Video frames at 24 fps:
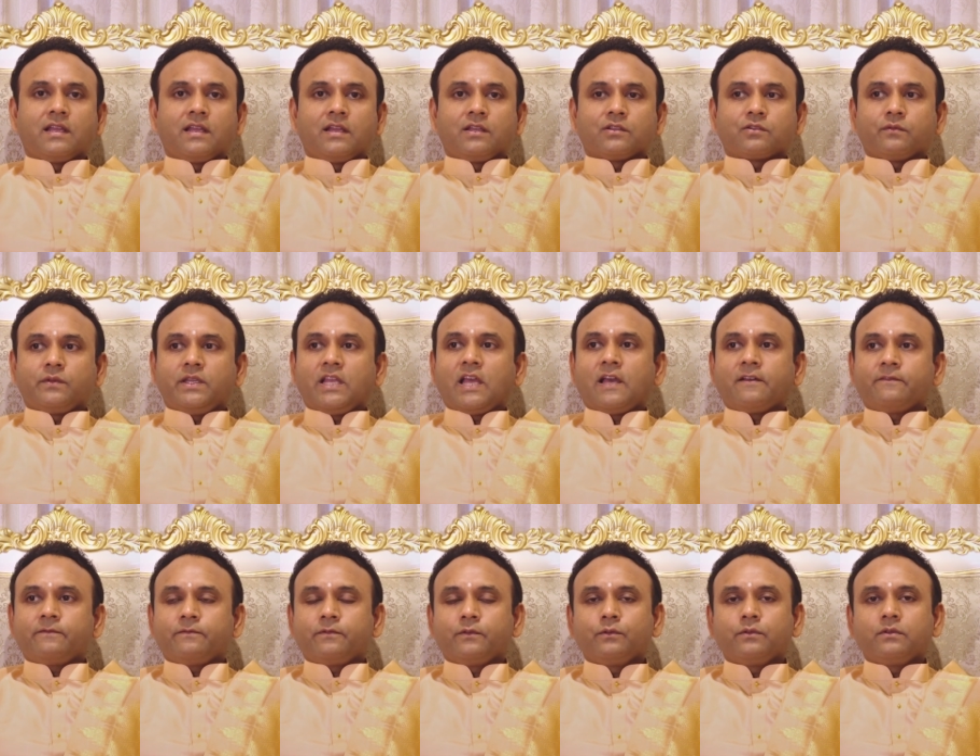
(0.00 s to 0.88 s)
So we
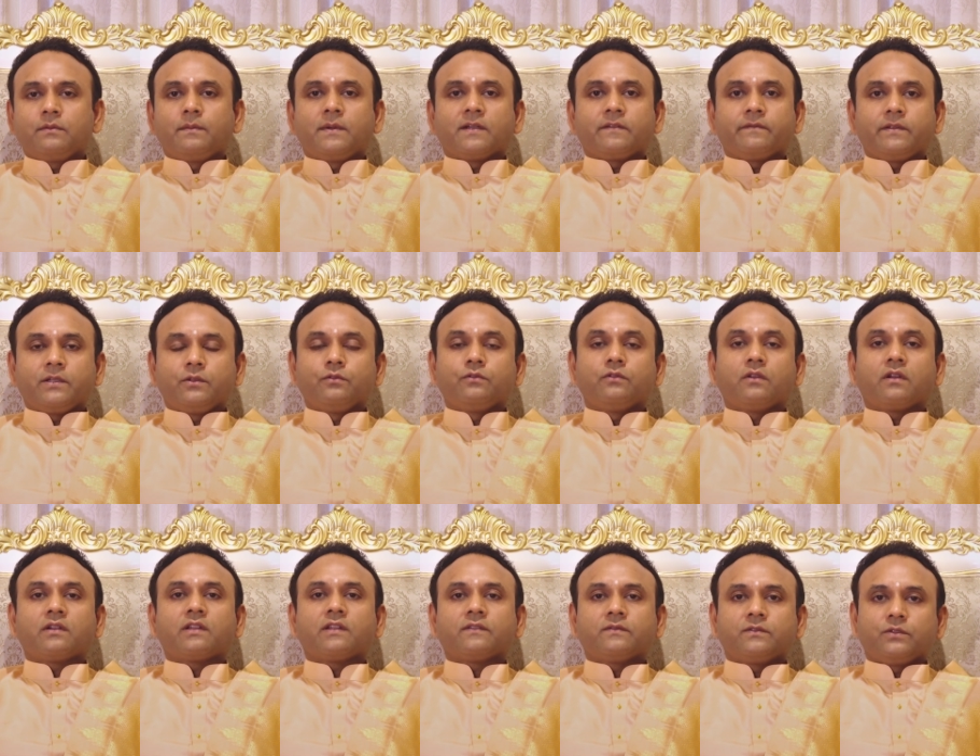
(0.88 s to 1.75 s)
have food, but we do
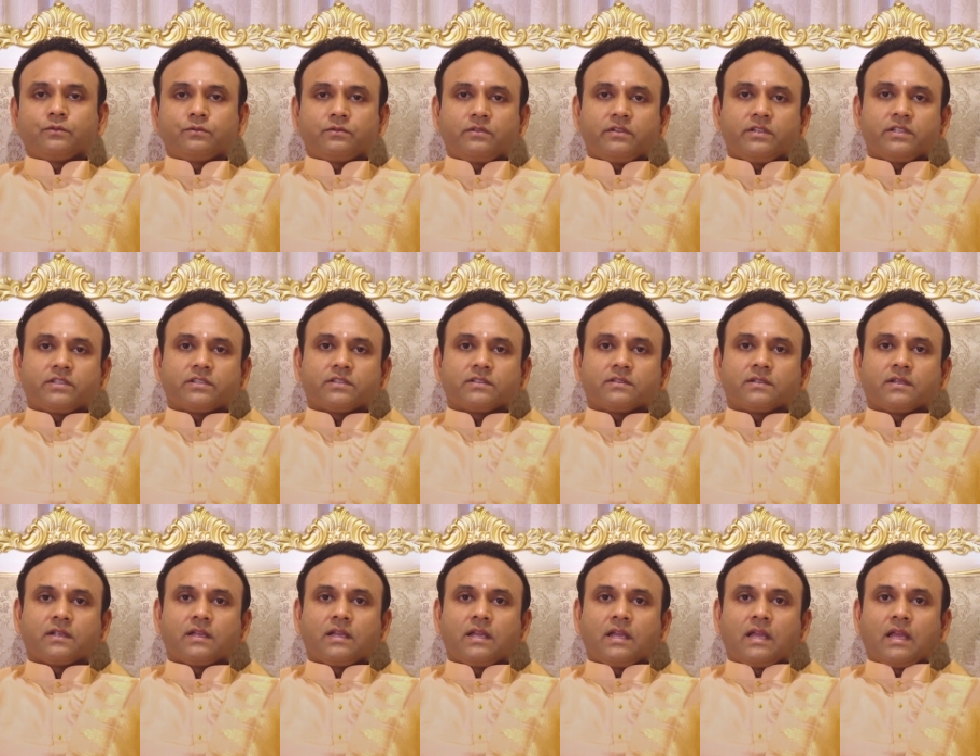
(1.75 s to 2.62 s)
not have nutrition.
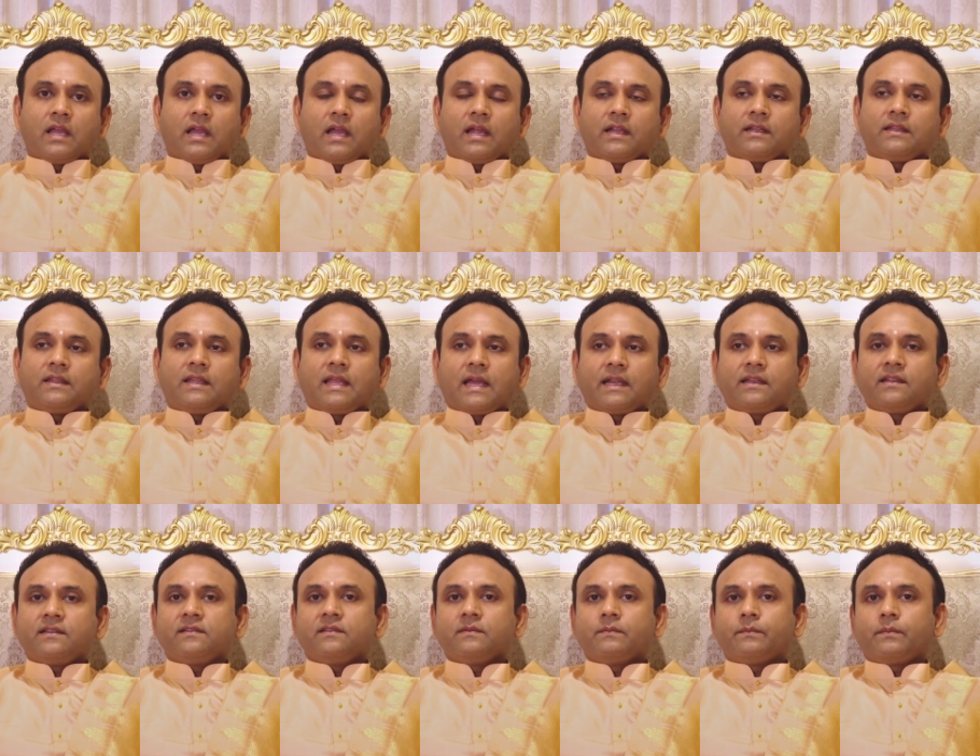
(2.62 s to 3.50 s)
And that
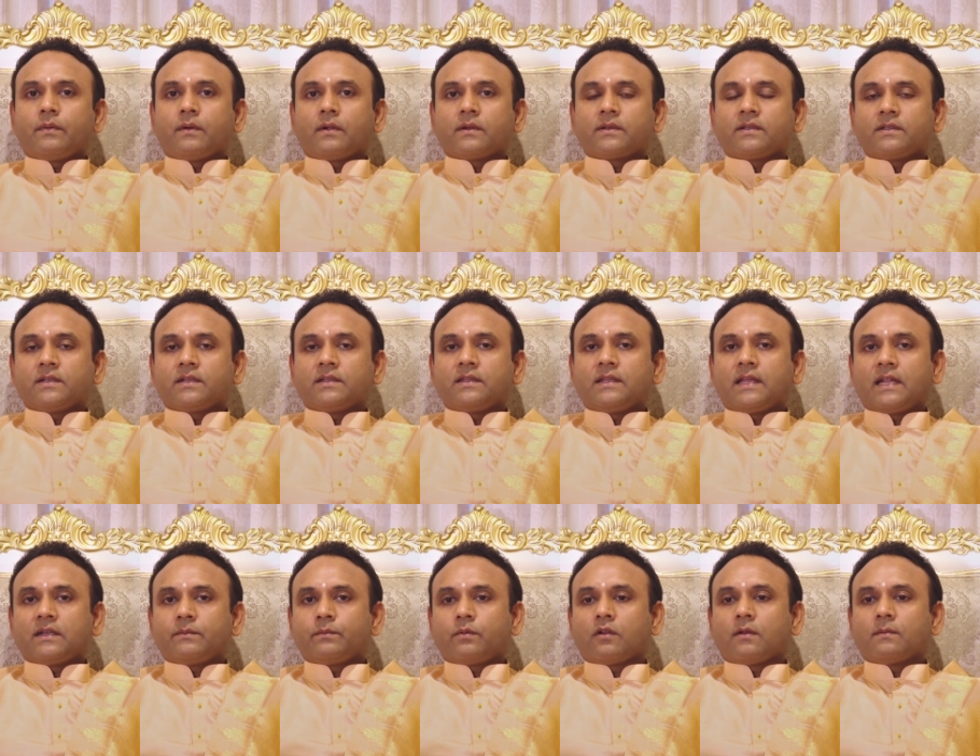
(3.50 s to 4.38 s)
is important, and
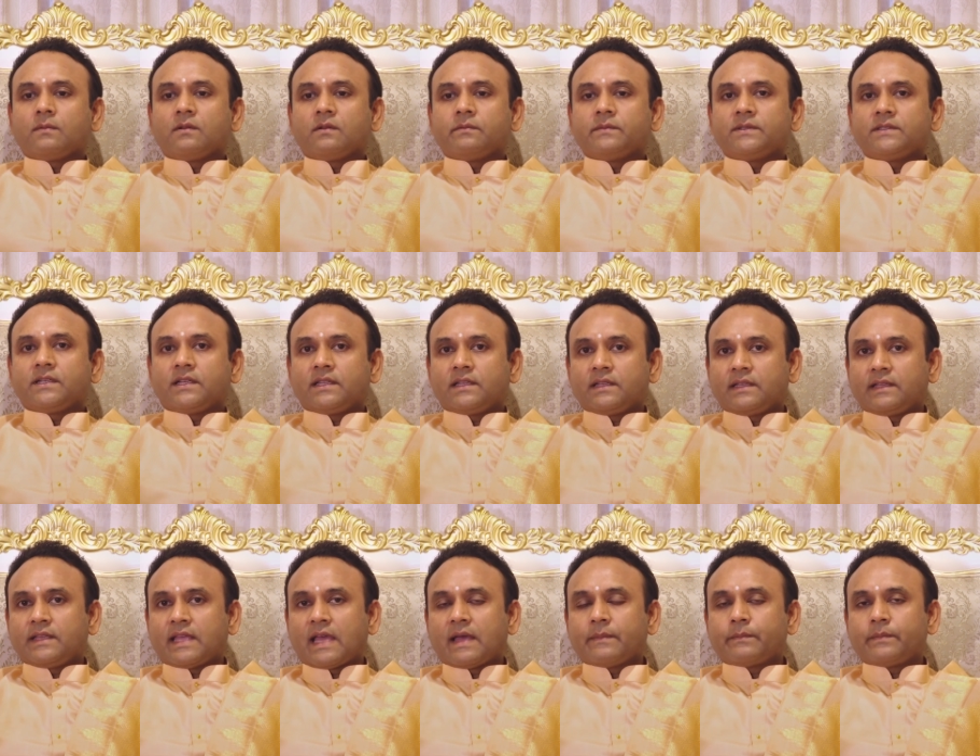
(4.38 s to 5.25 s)
that problem is again a
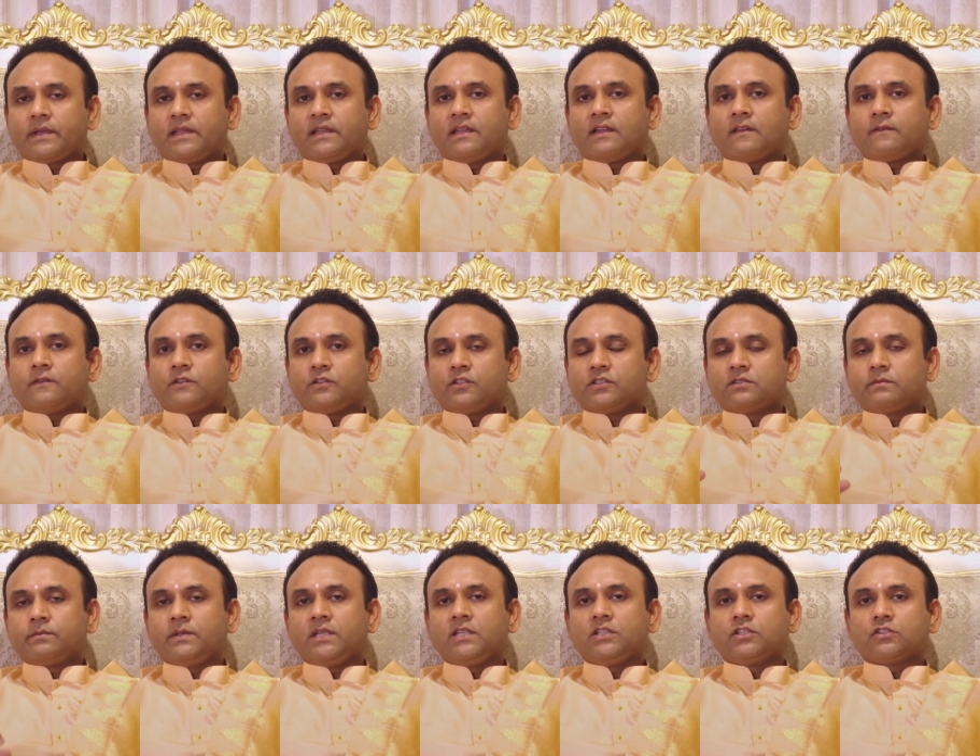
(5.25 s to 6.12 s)
gap area which is
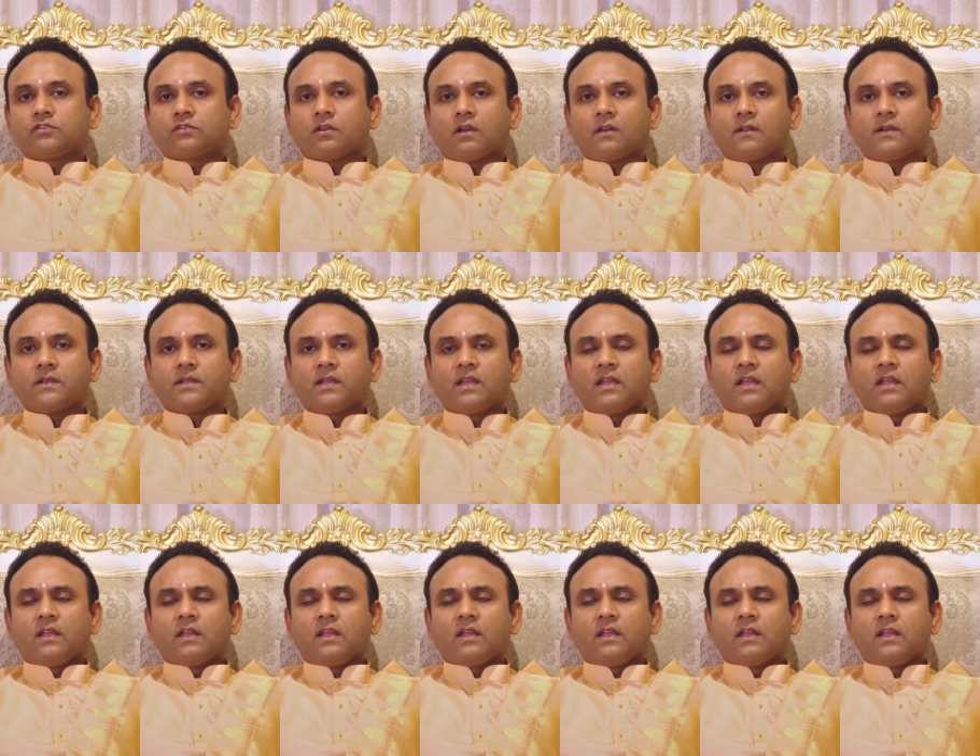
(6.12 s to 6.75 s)
being solved.